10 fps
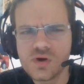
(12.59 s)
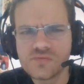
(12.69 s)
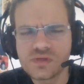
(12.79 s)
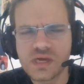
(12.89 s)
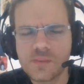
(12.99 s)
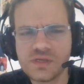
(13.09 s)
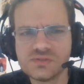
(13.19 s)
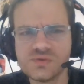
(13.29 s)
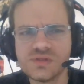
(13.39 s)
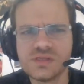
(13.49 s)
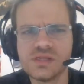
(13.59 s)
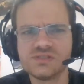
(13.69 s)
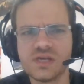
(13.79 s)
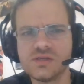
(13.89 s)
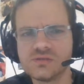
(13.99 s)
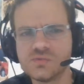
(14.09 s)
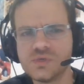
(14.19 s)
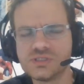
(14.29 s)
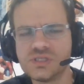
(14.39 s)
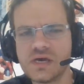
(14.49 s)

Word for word: of it coming to the Nintendo Switch.